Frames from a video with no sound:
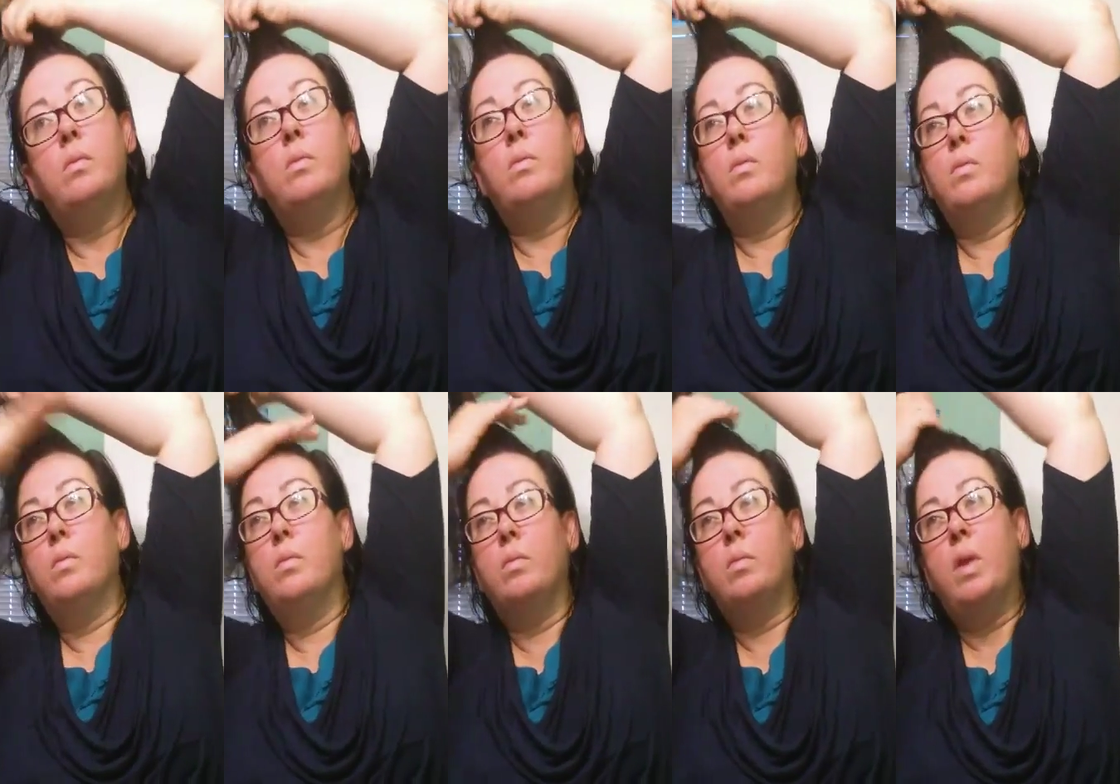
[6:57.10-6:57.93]

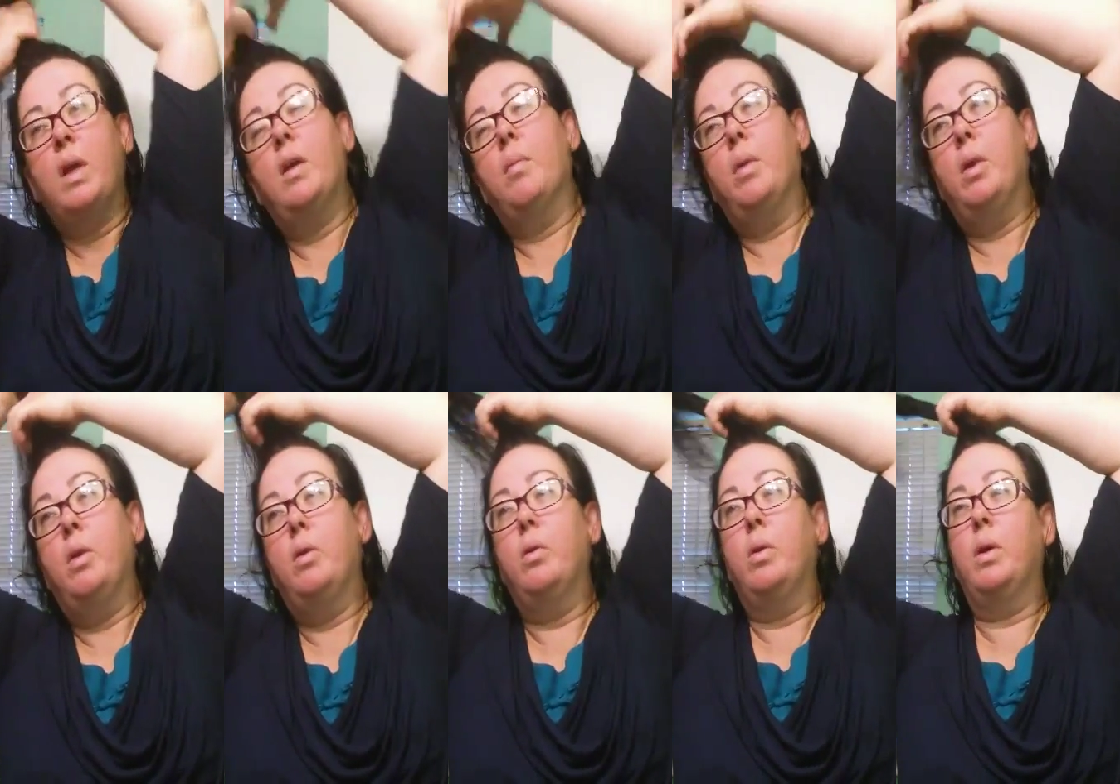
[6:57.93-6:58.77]
I think I'm going to
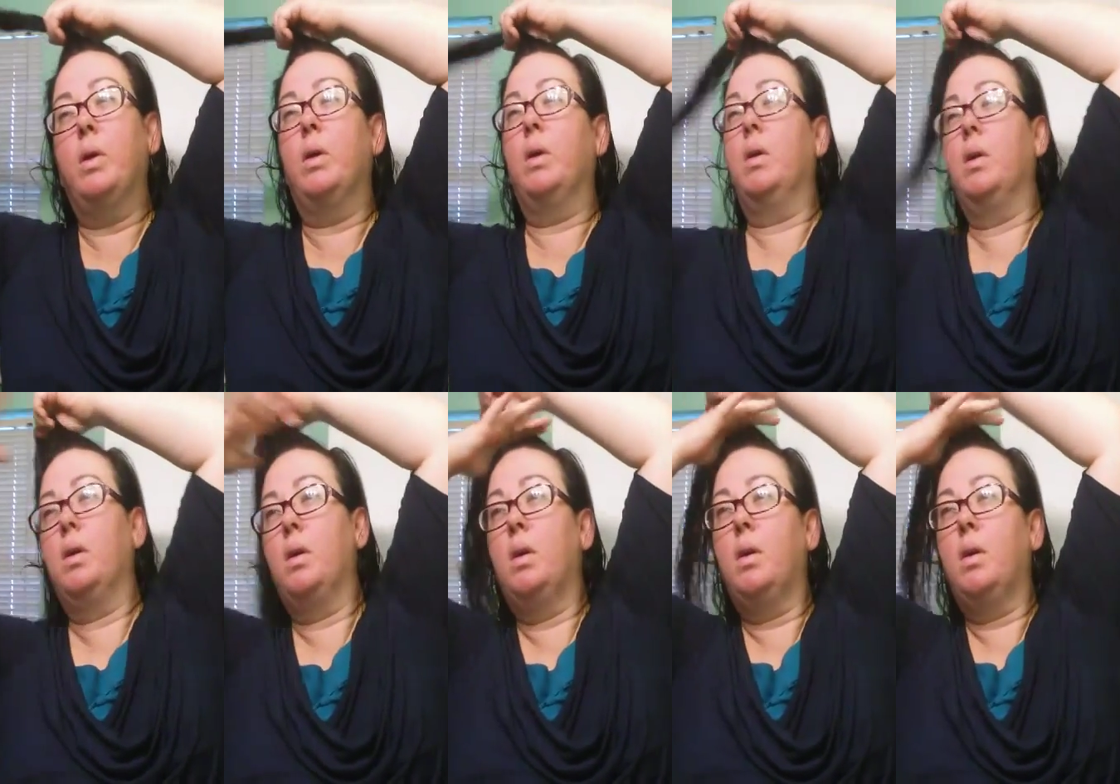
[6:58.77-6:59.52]
do it,